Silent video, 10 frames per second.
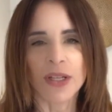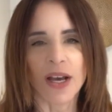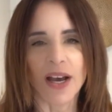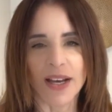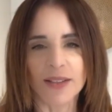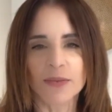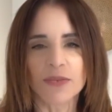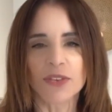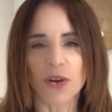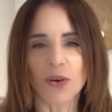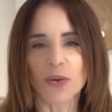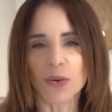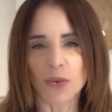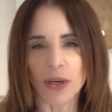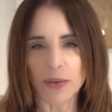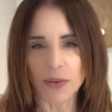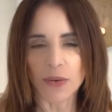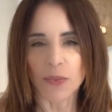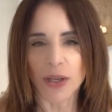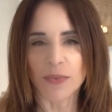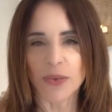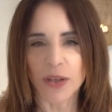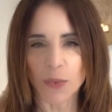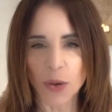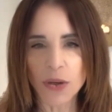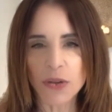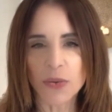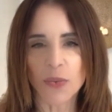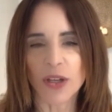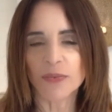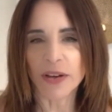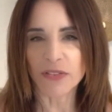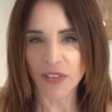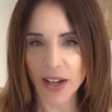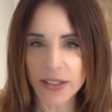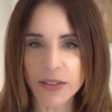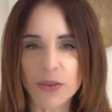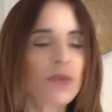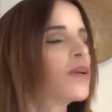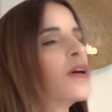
I know what my worth, what my value,